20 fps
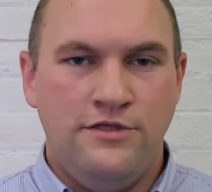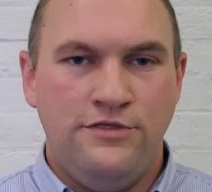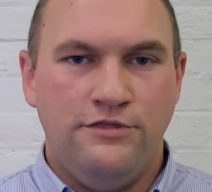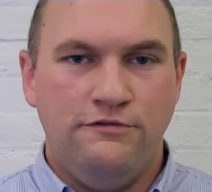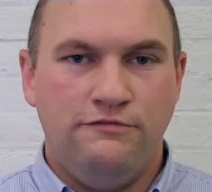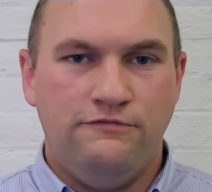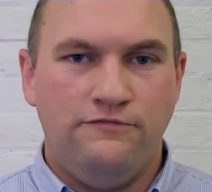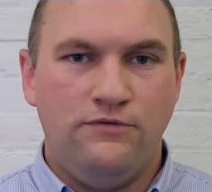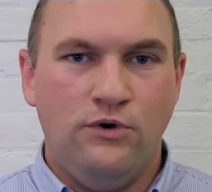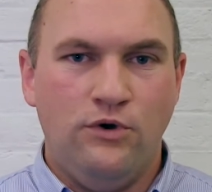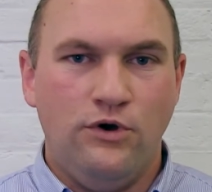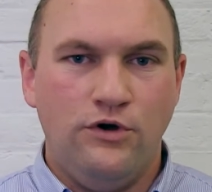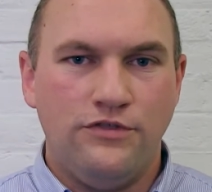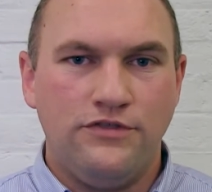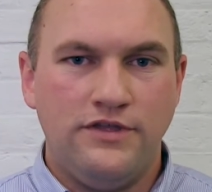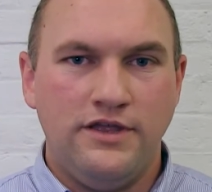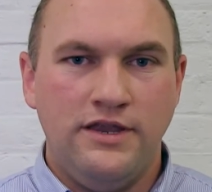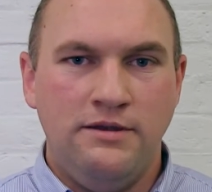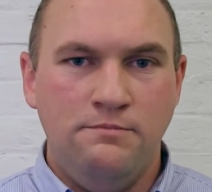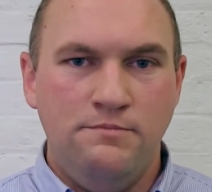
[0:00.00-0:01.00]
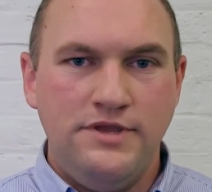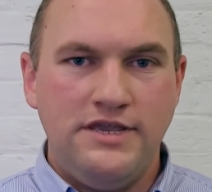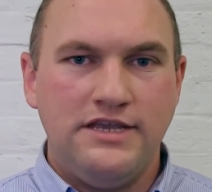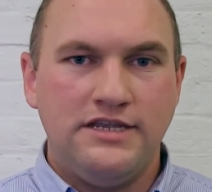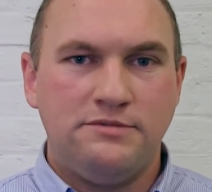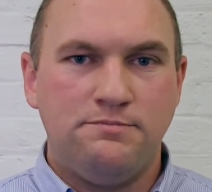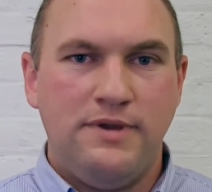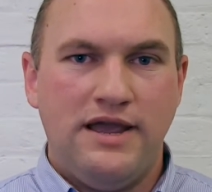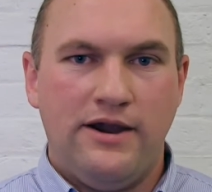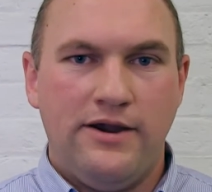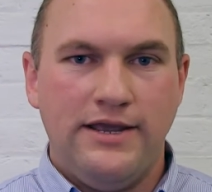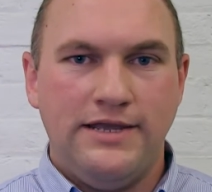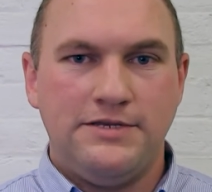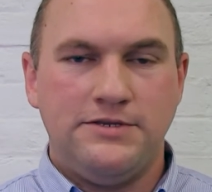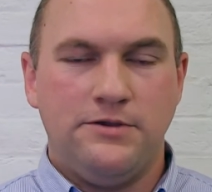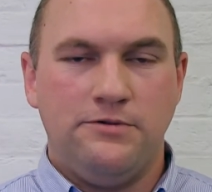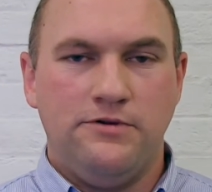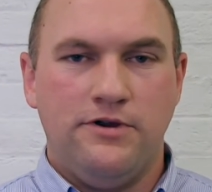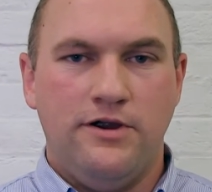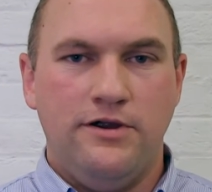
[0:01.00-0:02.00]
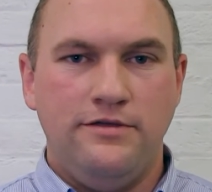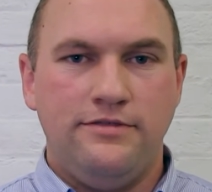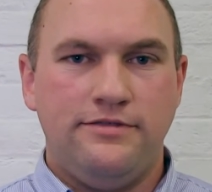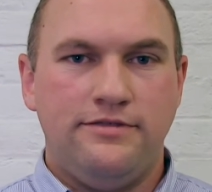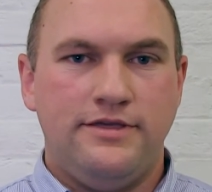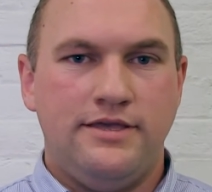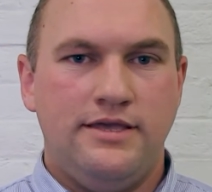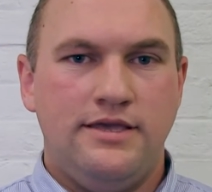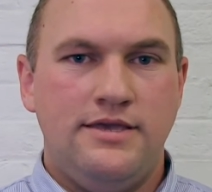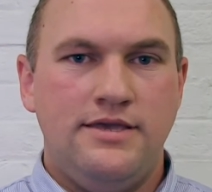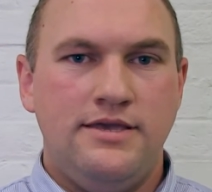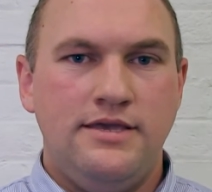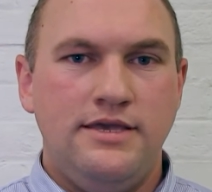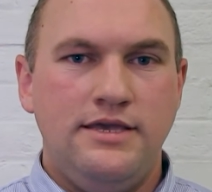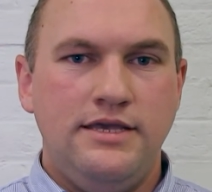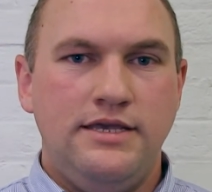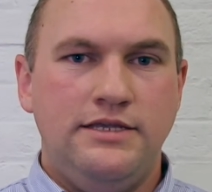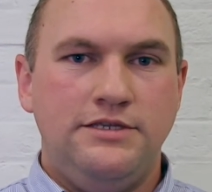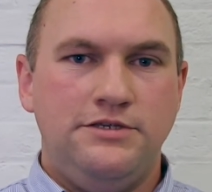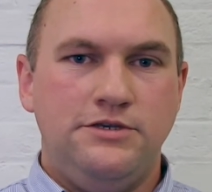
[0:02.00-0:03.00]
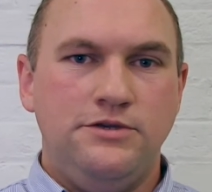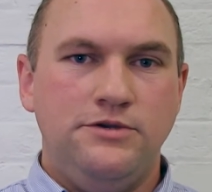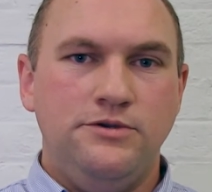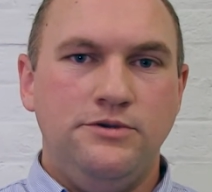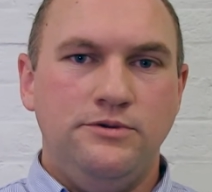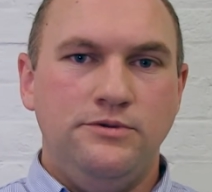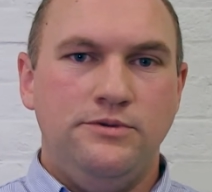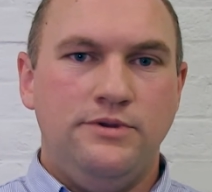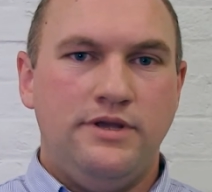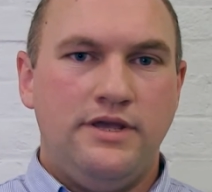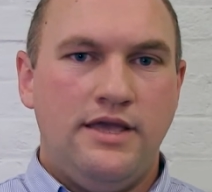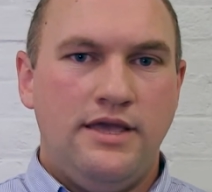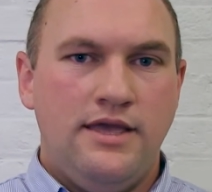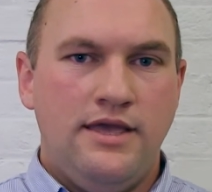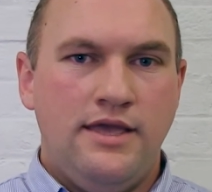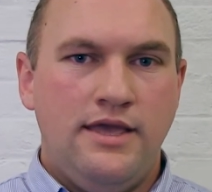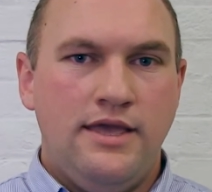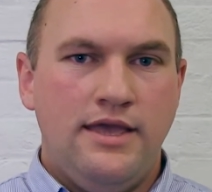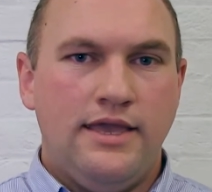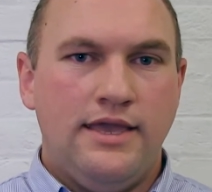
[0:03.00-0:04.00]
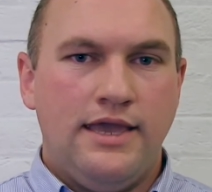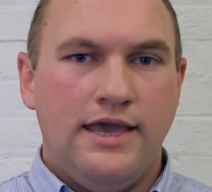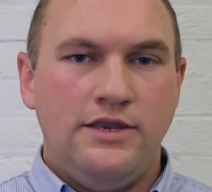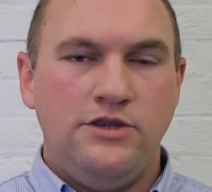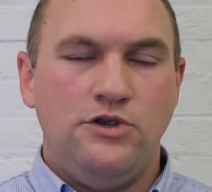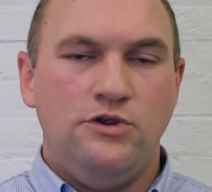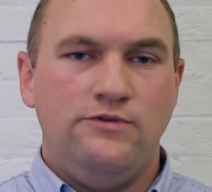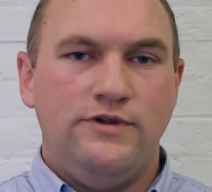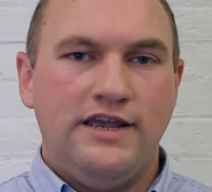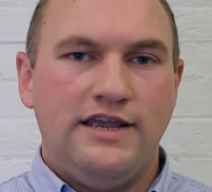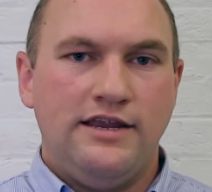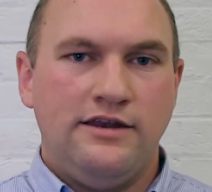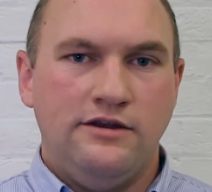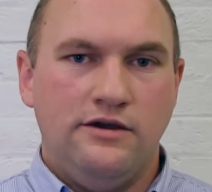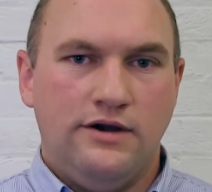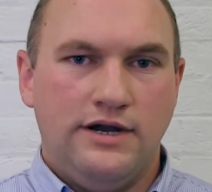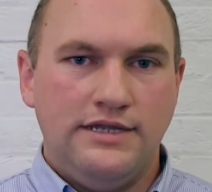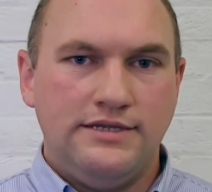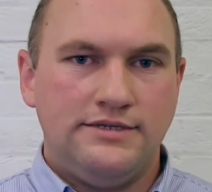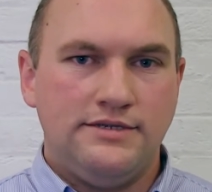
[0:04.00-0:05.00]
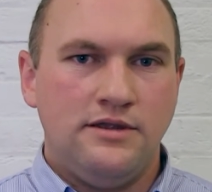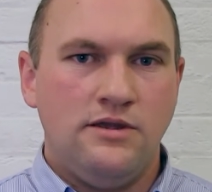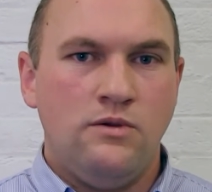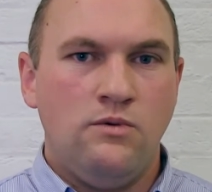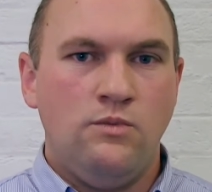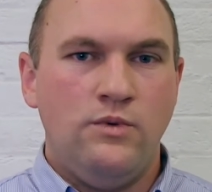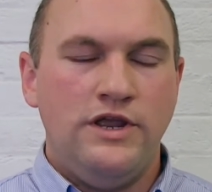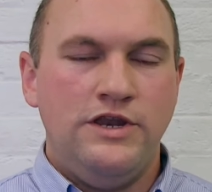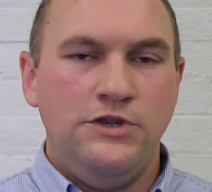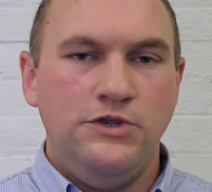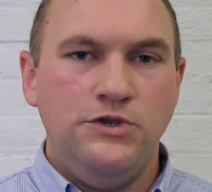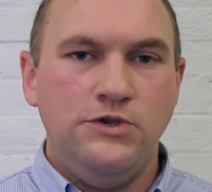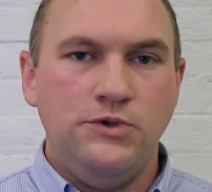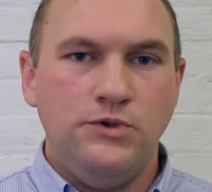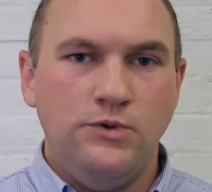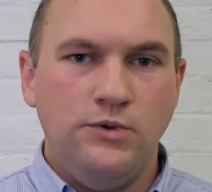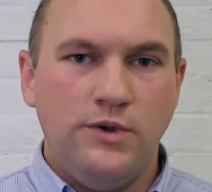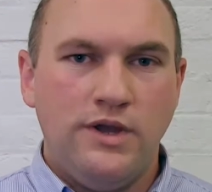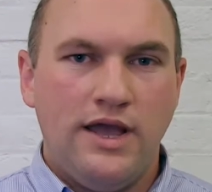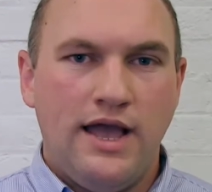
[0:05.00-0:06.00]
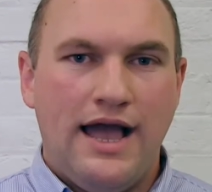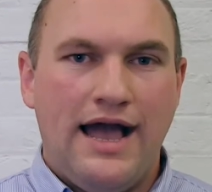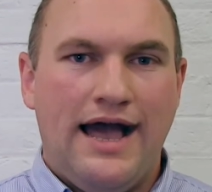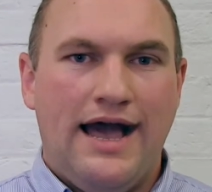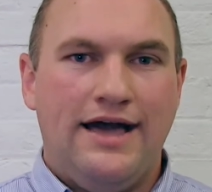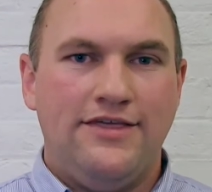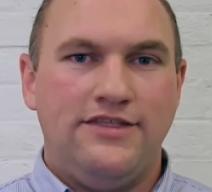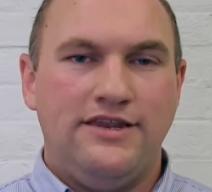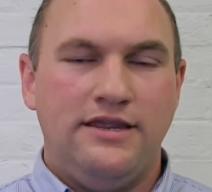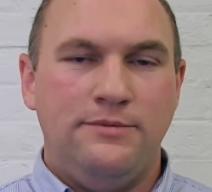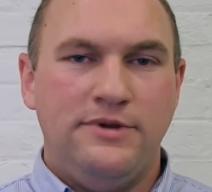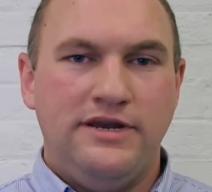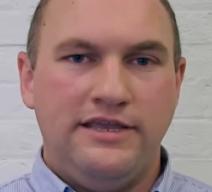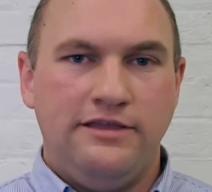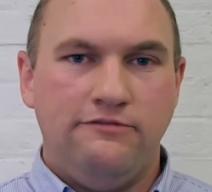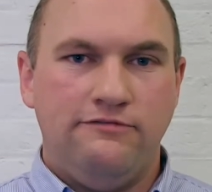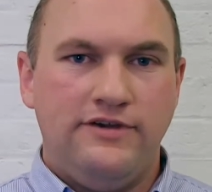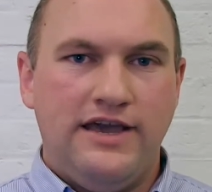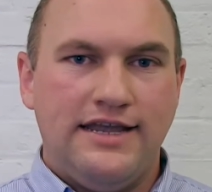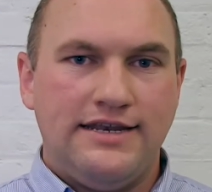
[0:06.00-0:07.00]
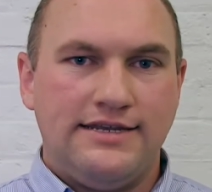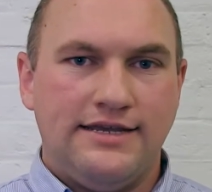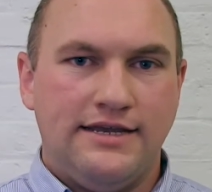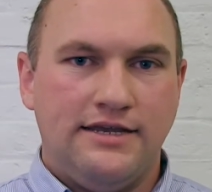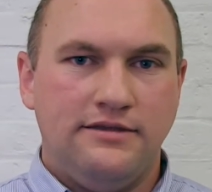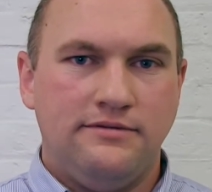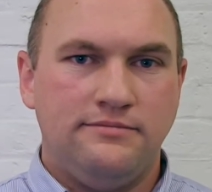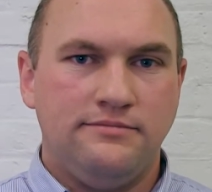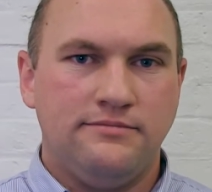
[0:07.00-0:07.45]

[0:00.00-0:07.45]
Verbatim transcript: The fourth and biggest barrier to growth is you. Can you recognise when you are the limiting factor?